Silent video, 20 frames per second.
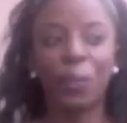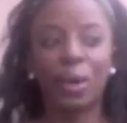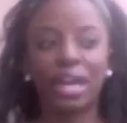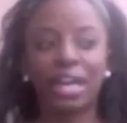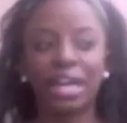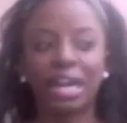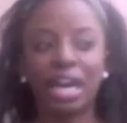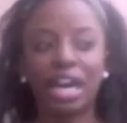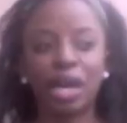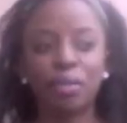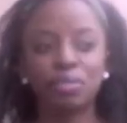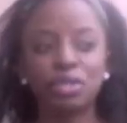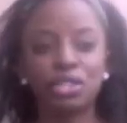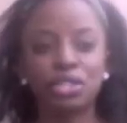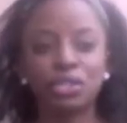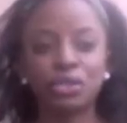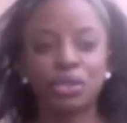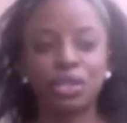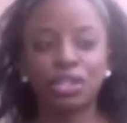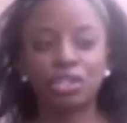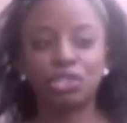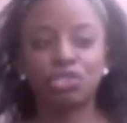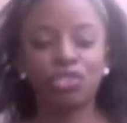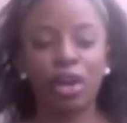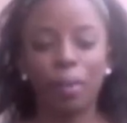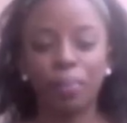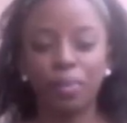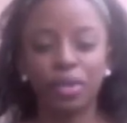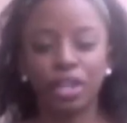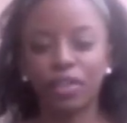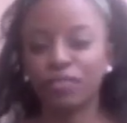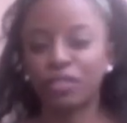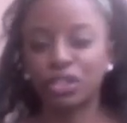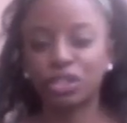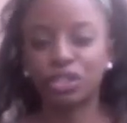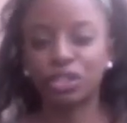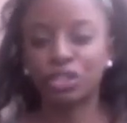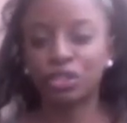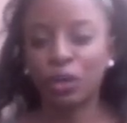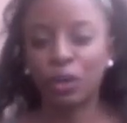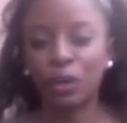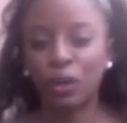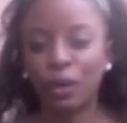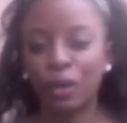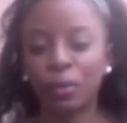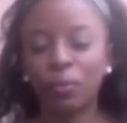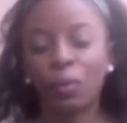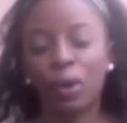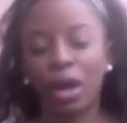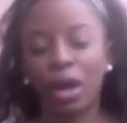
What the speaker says: When it comes to the dropping of the song,